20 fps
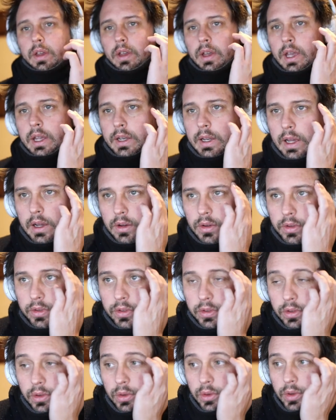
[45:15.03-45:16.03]
And now,
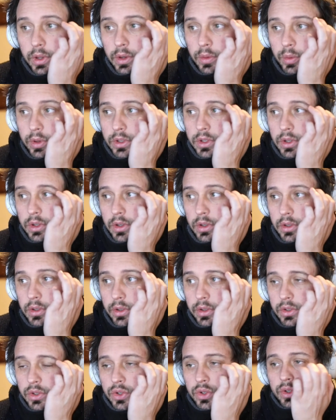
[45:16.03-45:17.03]
so it
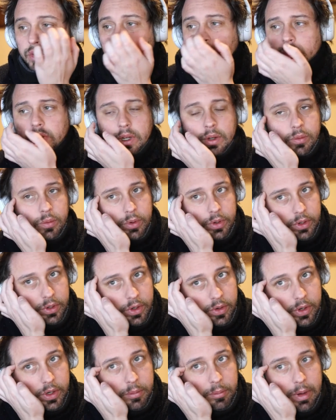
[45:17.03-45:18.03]
returned true, and we're
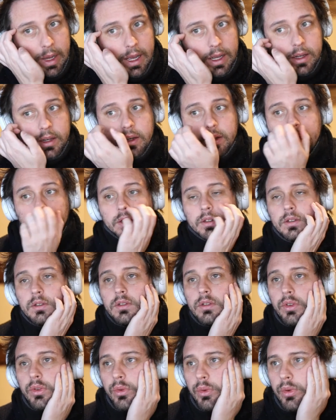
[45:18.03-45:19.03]
going back
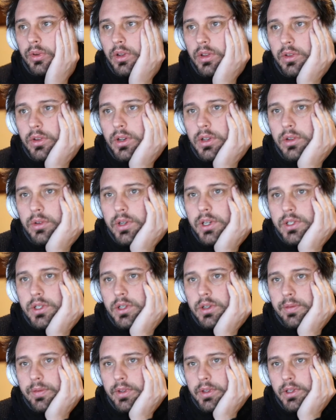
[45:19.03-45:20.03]
through another iteration
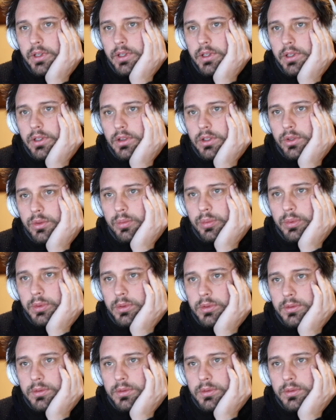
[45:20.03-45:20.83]
of the loop.